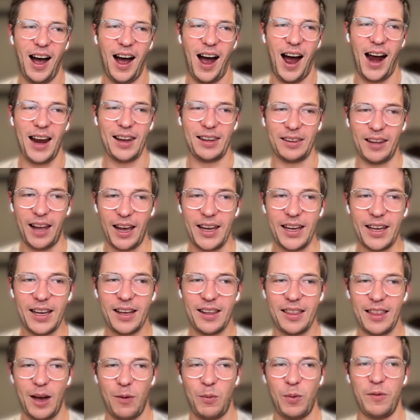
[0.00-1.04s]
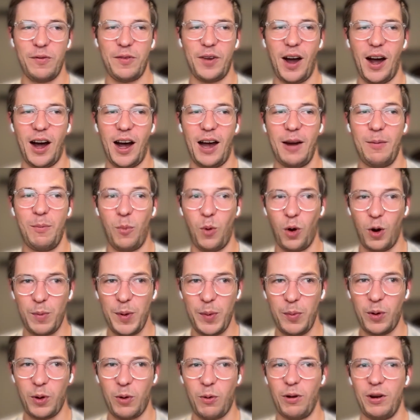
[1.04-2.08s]
I like that we've got more
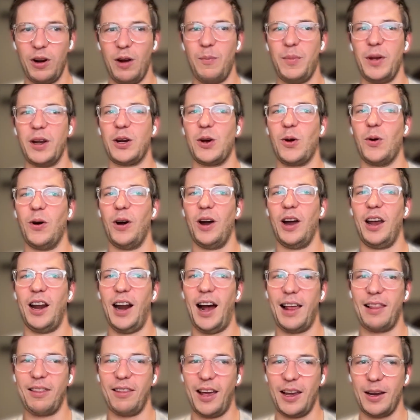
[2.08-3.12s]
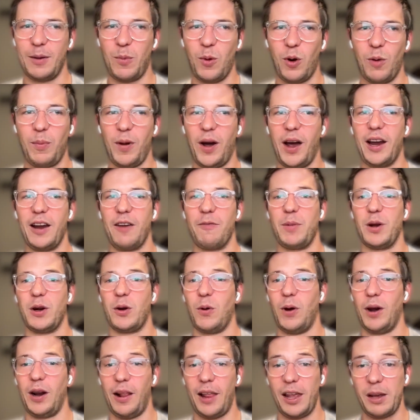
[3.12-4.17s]
people going into Bitcoin. I like more buying of
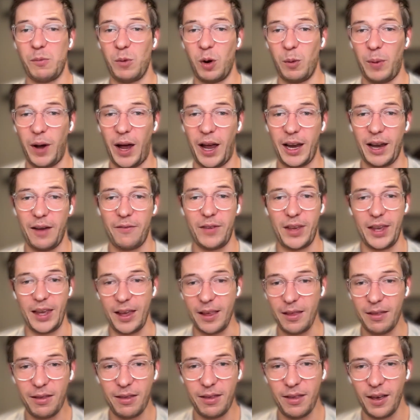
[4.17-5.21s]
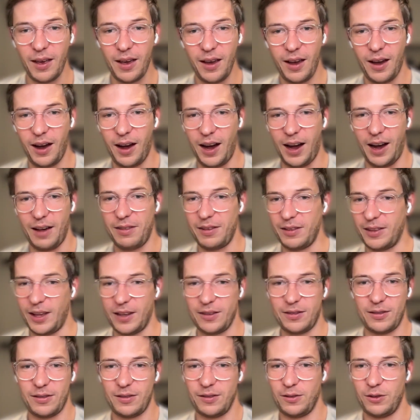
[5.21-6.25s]
Bitcoin. I like more buying of ETH. I think
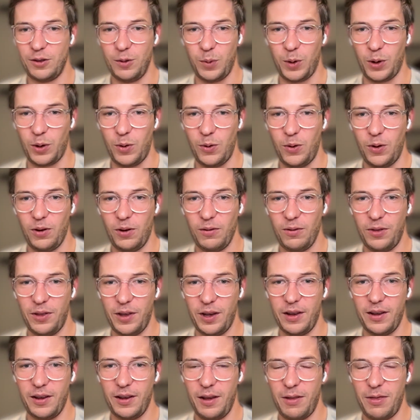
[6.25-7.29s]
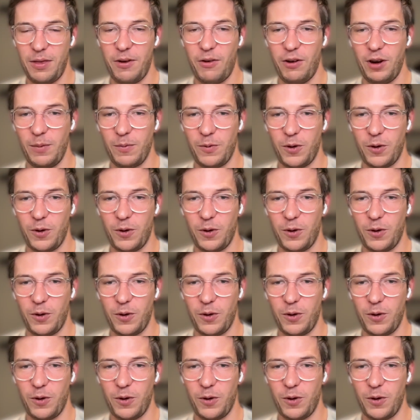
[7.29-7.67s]
that's super cool. The Ethereum